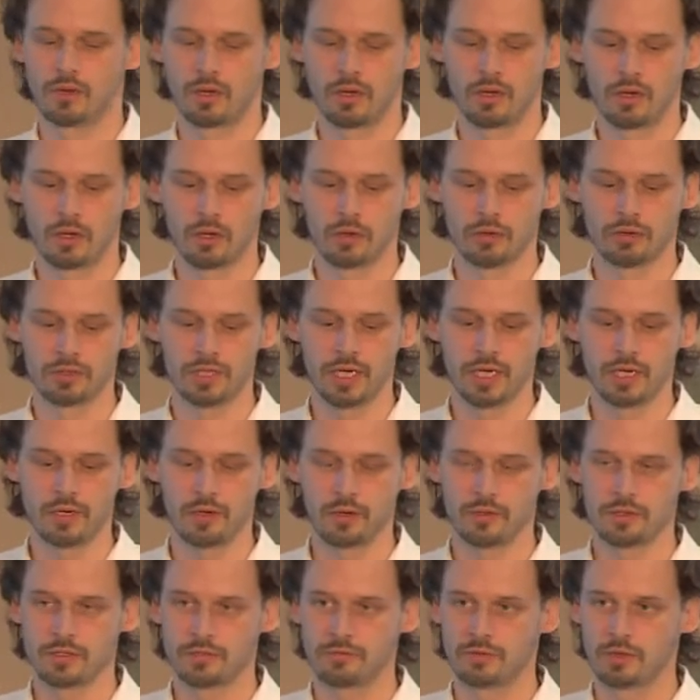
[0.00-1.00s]

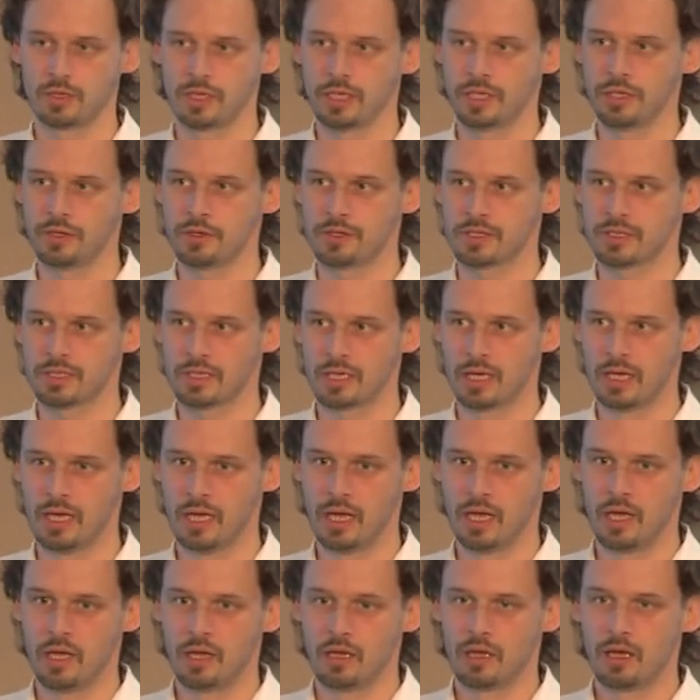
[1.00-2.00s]
containers for Linux,
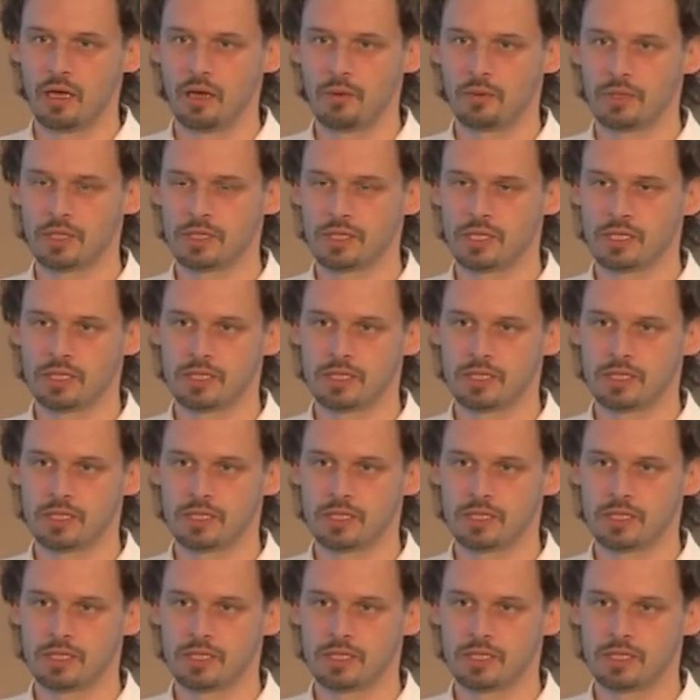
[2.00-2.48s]
which